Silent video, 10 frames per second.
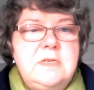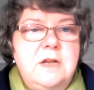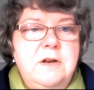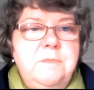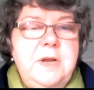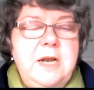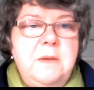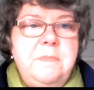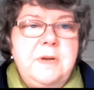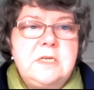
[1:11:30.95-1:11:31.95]
done
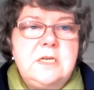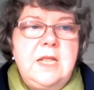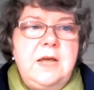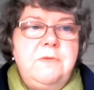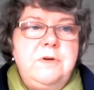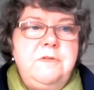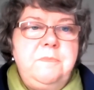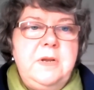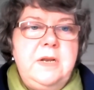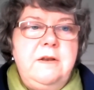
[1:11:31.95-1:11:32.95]
peanut butter, that would
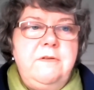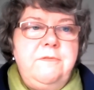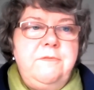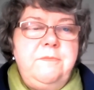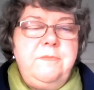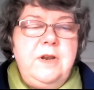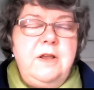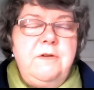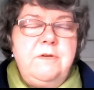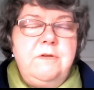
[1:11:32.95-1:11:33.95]
have been, you
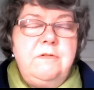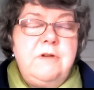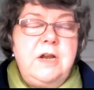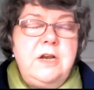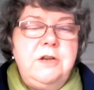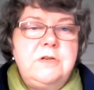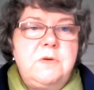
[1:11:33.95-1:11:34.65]
know, great news.